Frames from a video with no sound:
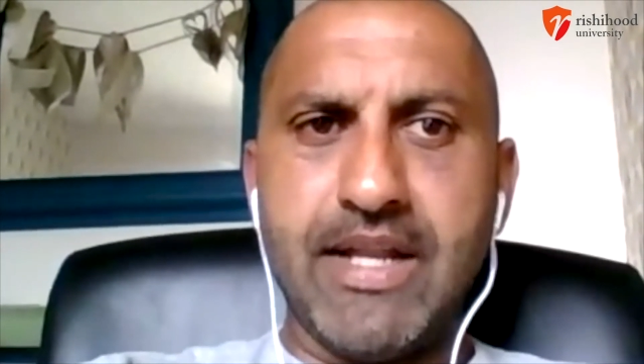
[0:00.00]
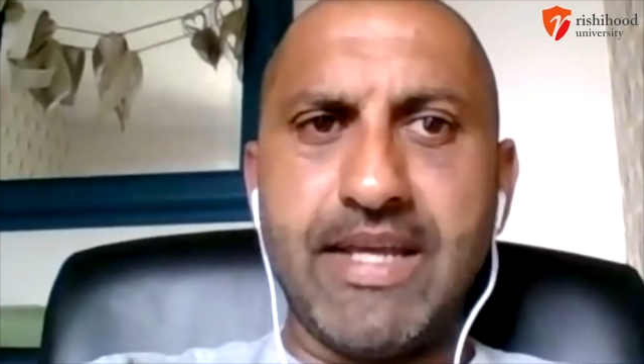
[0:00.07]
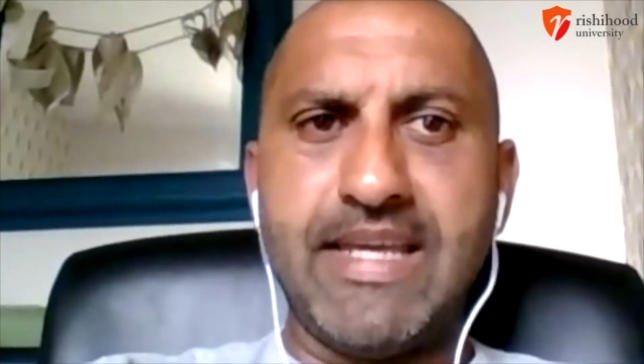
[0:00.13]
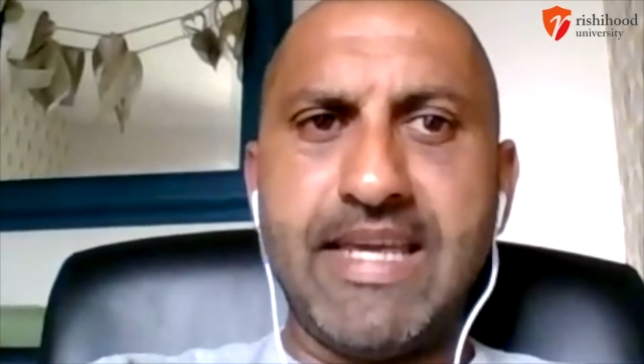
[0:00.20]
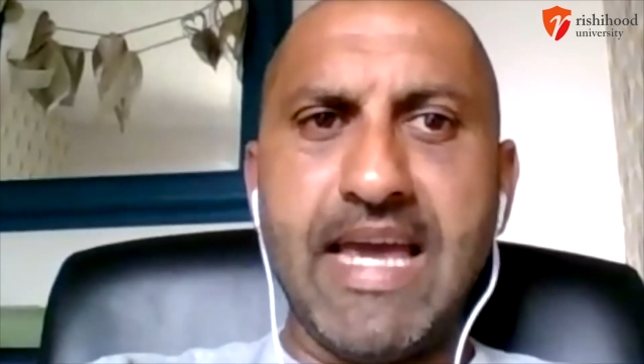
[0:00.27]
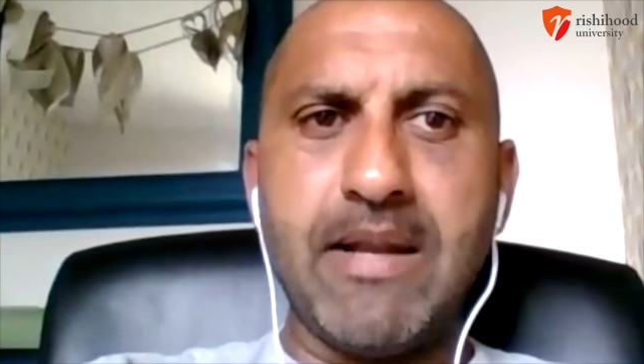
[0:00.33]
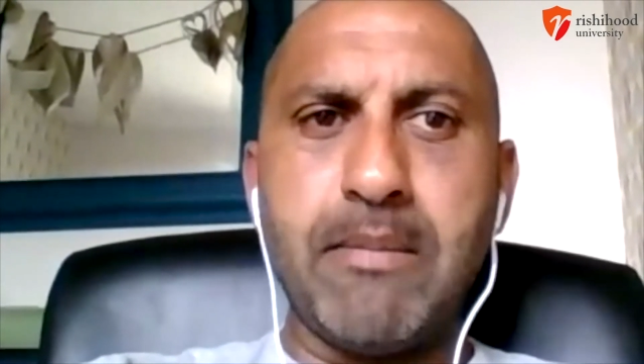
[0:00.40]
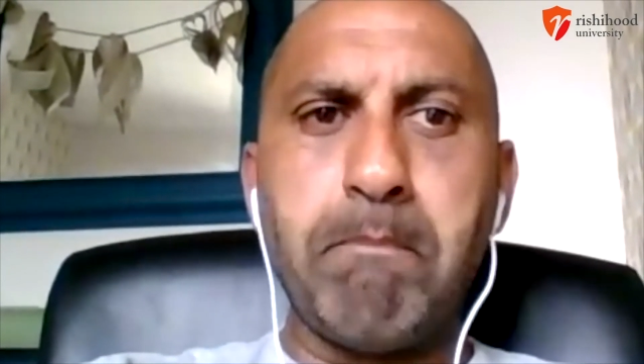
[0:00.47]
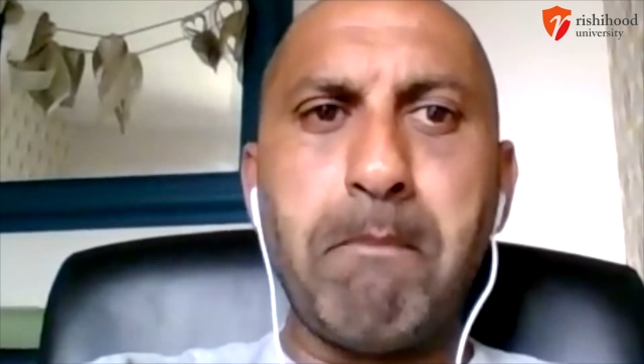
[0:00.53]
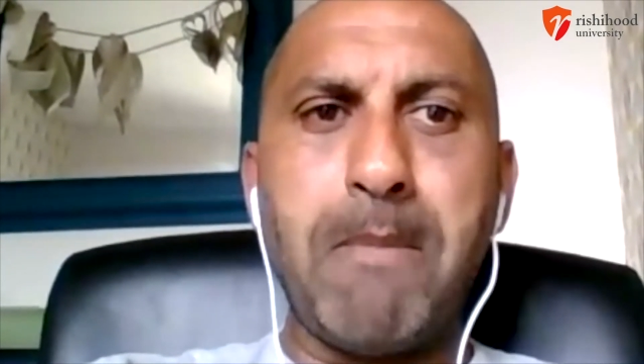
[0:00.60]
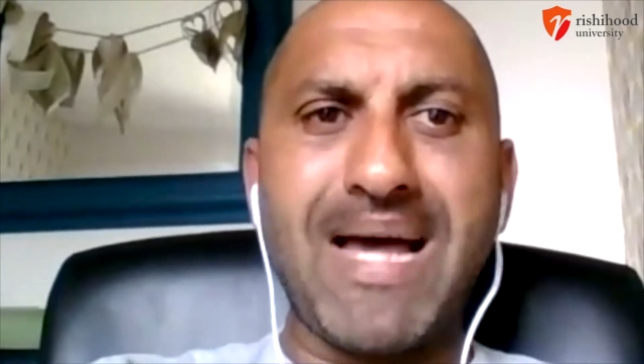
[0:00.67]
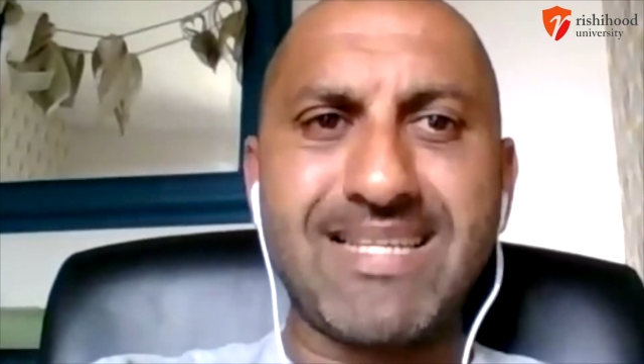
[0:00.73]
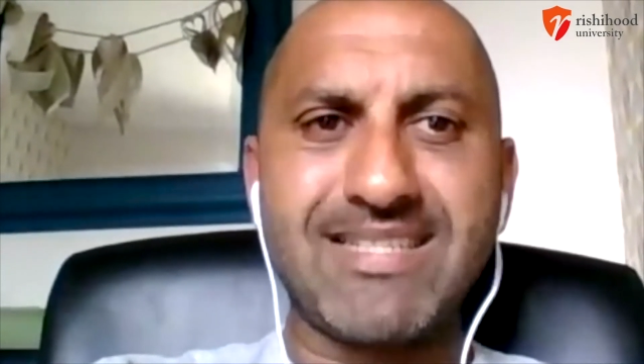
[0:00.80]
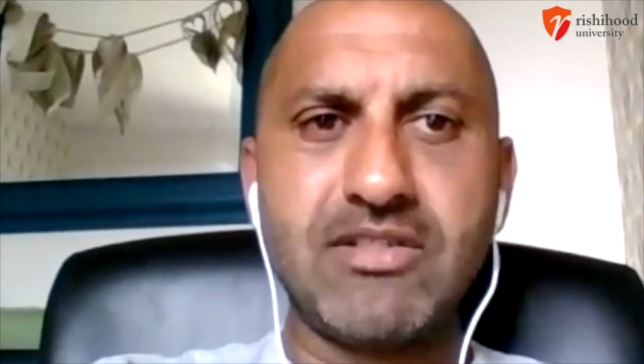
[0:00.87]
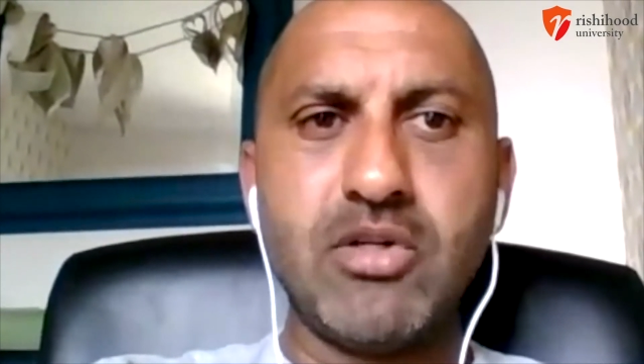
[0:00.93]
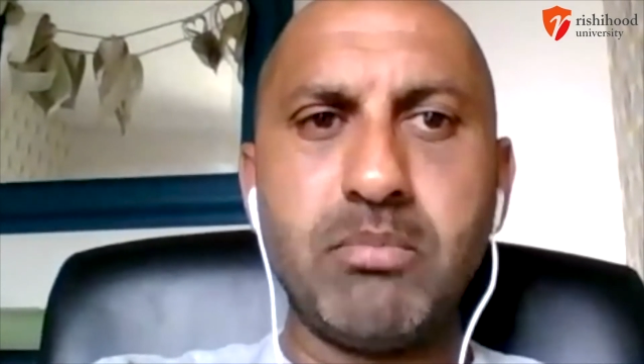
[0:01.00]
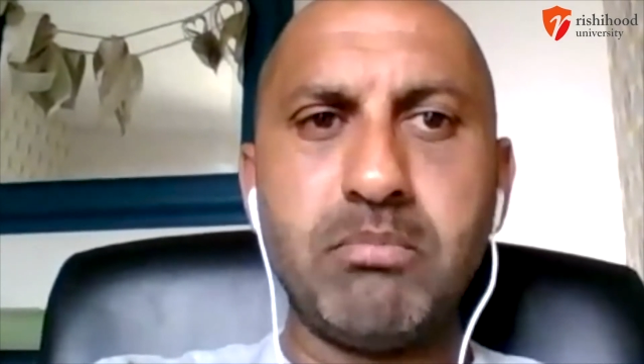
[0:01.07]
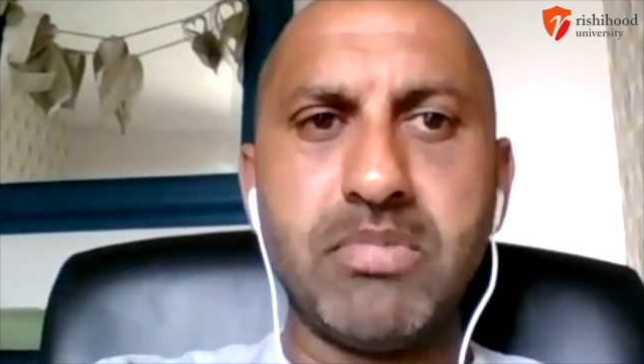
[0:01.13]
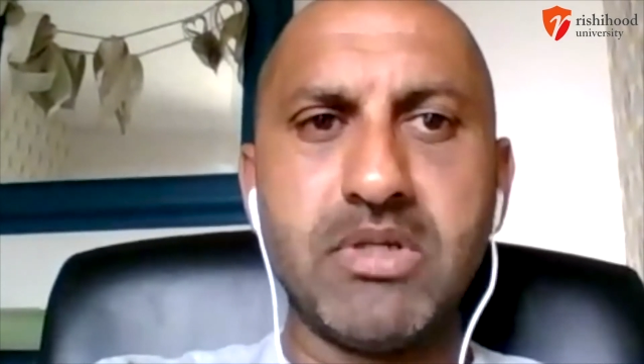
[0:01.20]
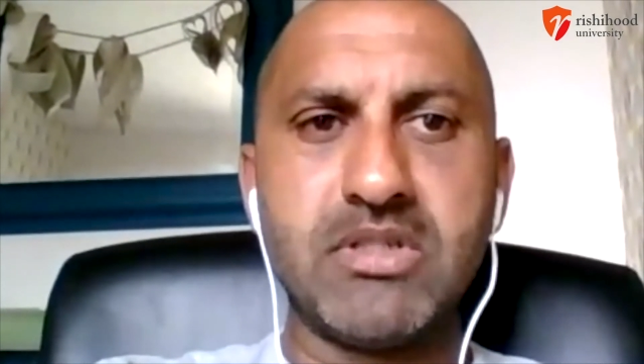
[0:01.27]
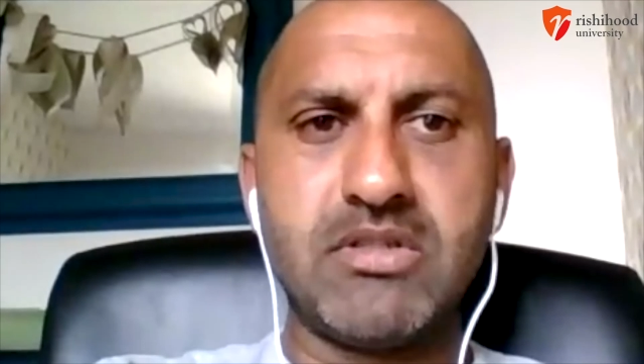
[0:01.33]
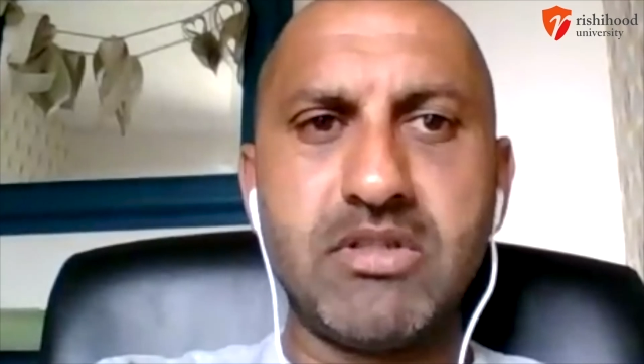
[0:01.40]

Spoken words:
again, mass numbers.